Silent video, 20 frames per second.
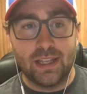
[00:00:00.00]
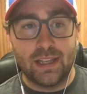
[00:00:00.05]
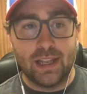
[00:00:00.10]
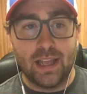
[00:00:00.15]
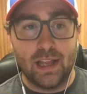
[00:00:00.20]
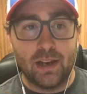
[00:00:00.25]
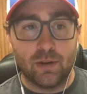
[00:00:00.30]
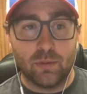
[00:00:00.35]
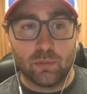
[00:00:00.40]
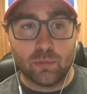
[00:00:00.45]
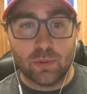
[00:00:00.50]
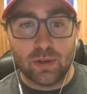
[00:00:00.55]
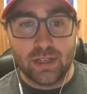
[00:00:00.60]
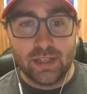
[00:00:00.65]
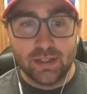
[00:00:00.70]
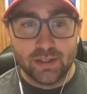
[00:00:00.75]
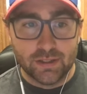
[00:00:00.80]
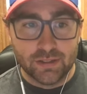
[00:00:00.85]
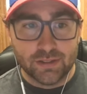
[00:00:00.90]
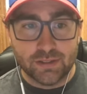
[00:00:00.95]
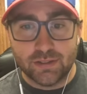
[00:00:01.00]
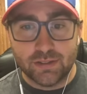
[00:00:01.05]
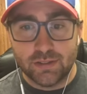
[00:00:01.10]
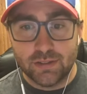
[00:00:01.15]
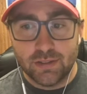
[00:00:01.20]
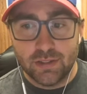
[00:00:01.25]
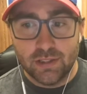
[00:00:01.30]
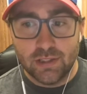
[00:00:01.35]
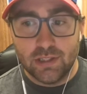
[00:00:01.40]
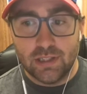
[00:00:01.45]
and then reels
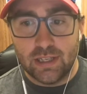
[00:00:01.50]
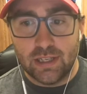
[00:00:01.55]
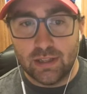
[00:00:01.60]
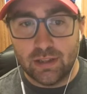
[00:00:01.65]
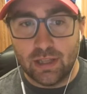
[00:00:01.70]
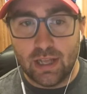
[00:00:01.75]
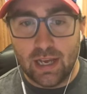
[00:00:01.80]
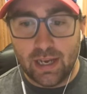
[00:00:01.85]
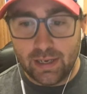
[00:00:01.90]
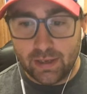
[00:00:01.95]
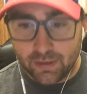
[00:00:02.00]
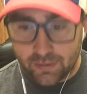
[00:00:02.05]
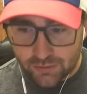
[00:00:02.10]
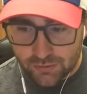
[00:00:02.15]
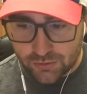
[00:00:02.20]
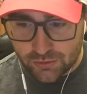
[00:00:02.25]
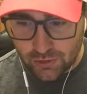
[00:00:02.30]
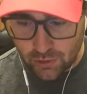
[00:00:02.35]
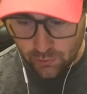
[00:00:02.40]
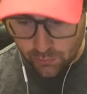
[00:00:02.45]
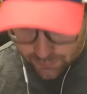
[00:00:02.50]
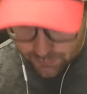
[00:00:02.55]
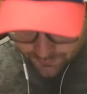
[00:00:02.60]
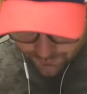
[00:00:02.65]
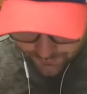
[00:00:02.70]
in line. So